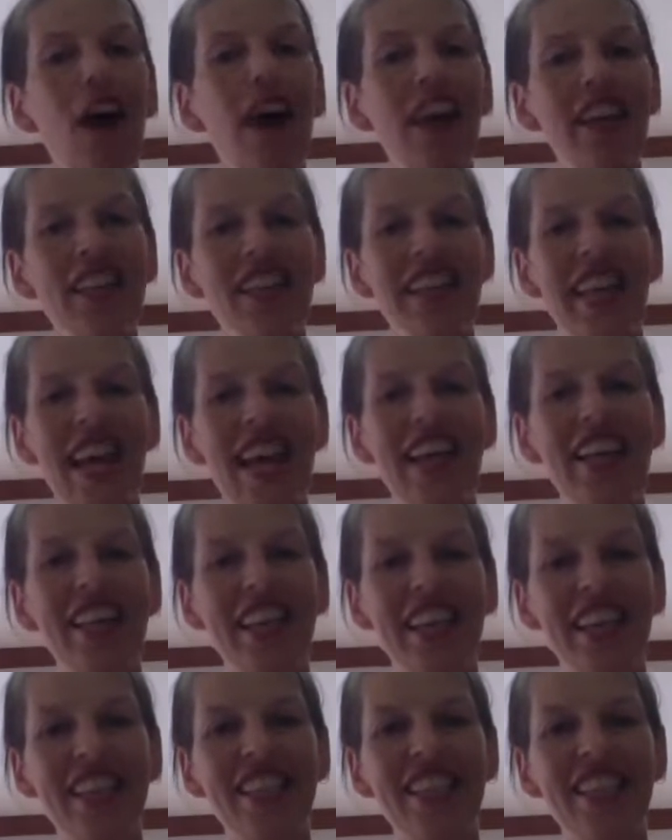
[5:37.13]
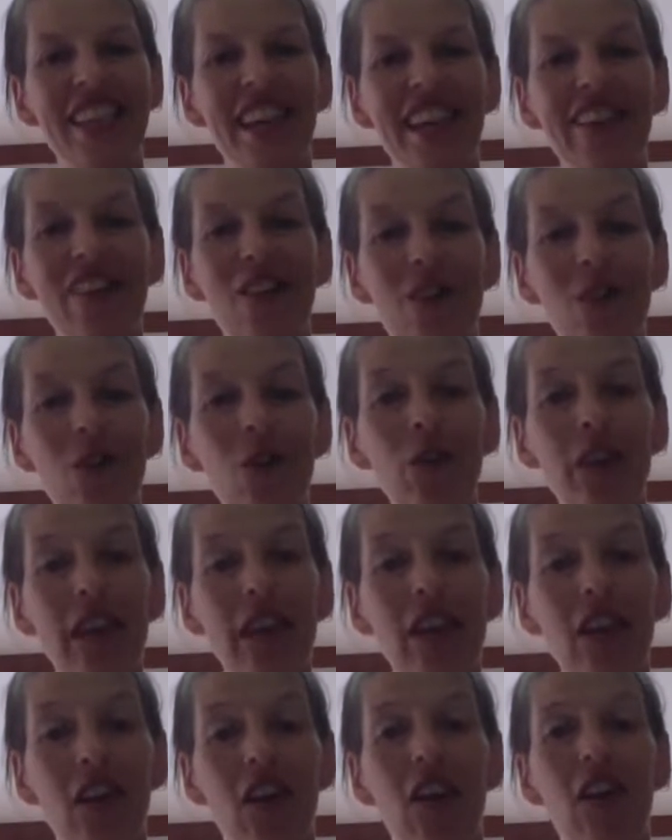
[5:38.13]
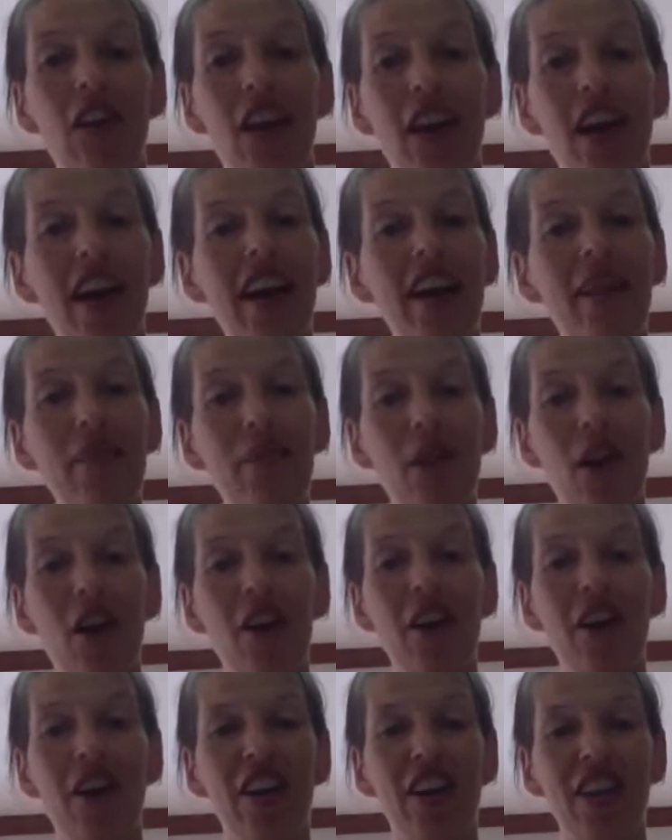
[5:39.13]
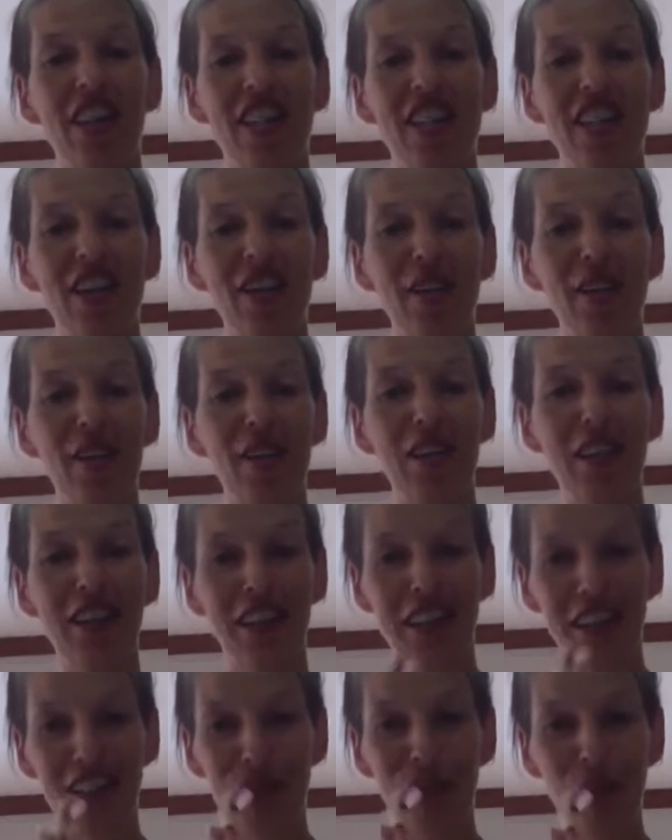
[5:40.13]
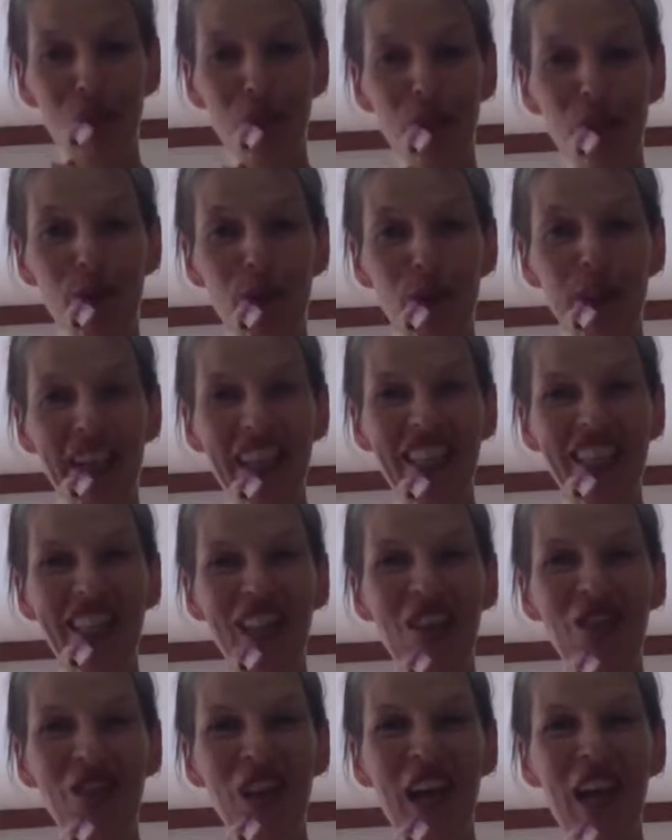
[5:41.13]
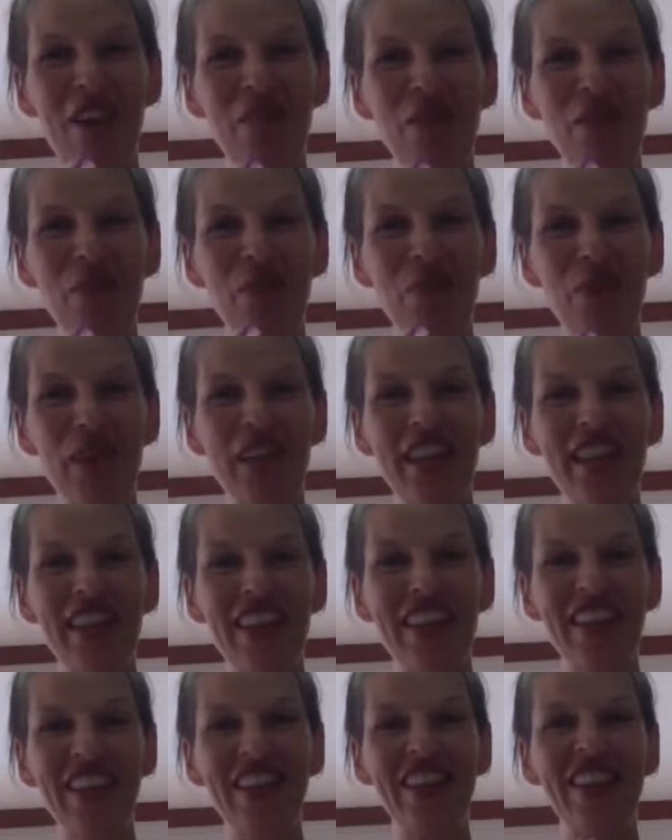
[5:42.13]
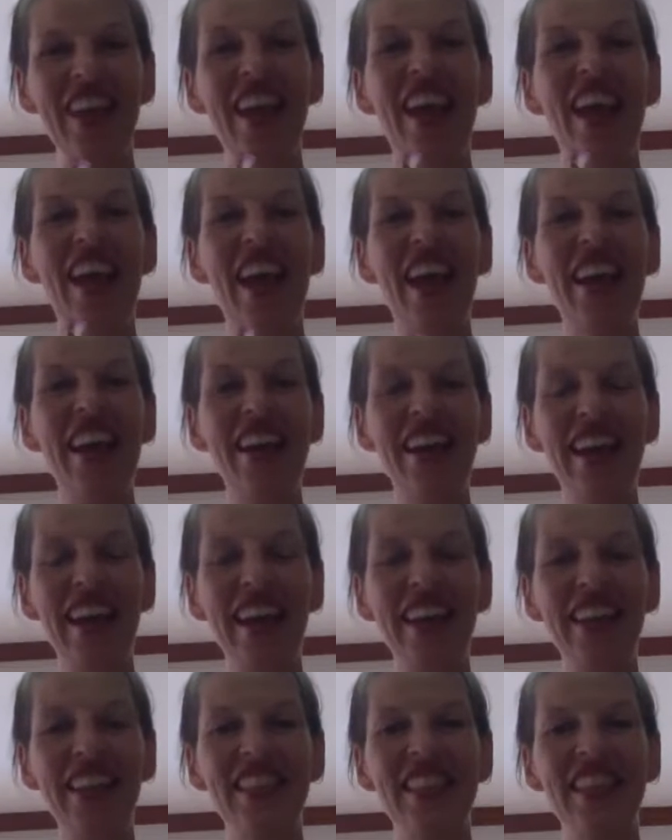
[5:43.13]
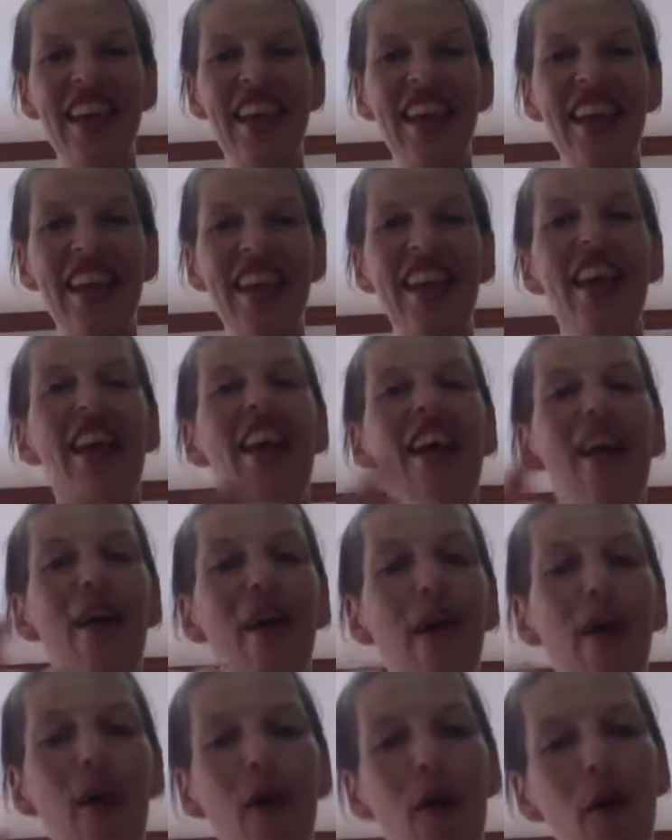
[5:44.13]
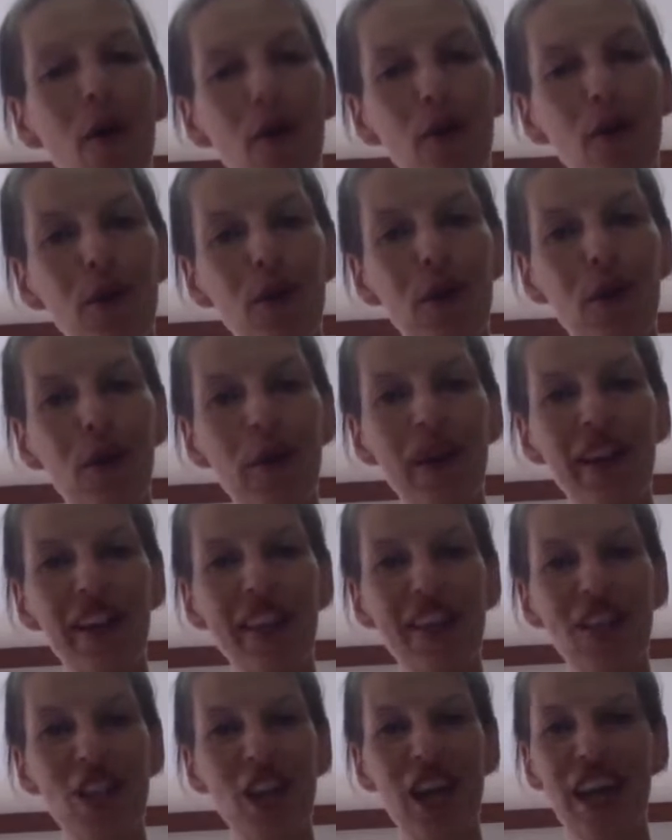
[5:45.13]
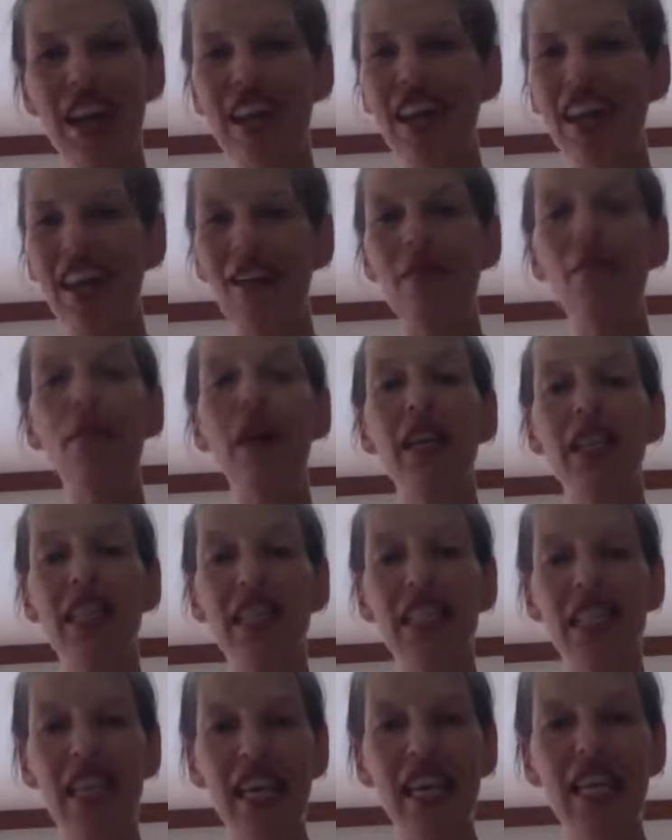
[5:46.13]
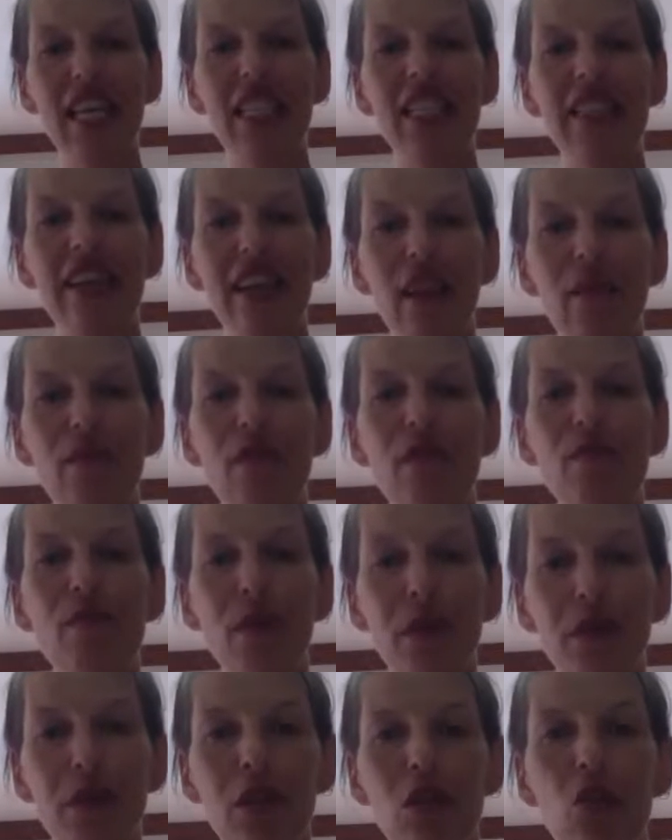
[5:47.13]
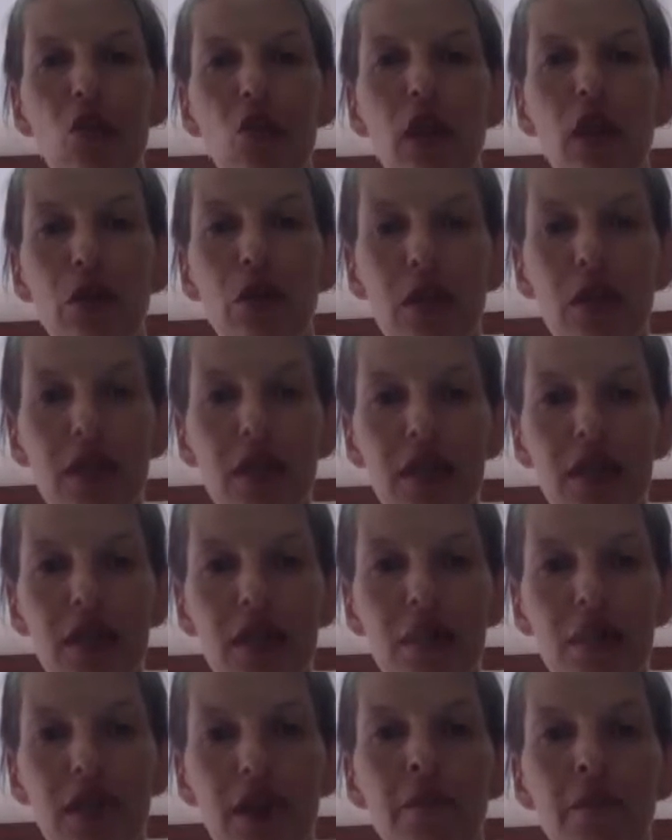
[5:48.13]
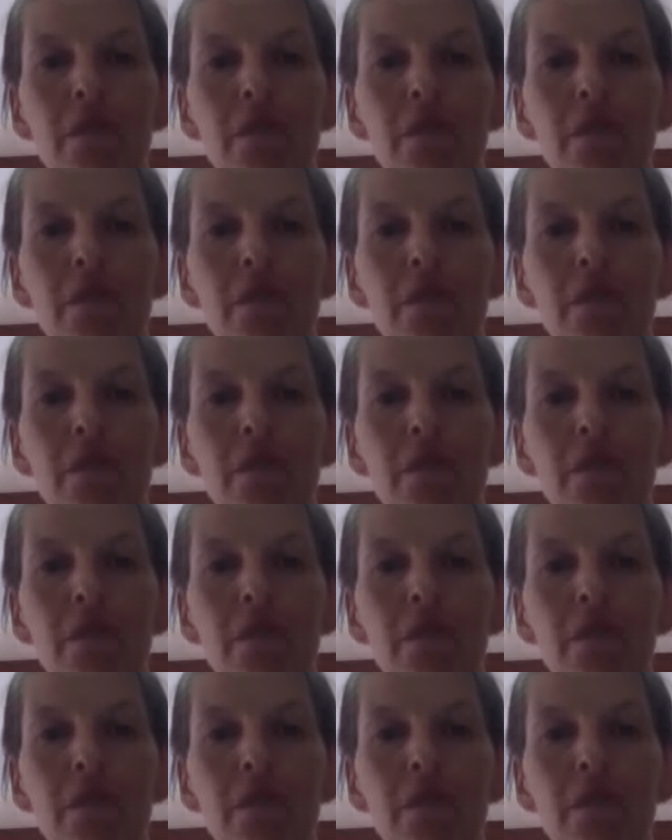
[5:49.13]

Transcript: I stand in the sun all day long, I am not going to still look this beautiful like this flower, pretty color and nice and all glowing and shining. My skin is going to be burnt to a crisp.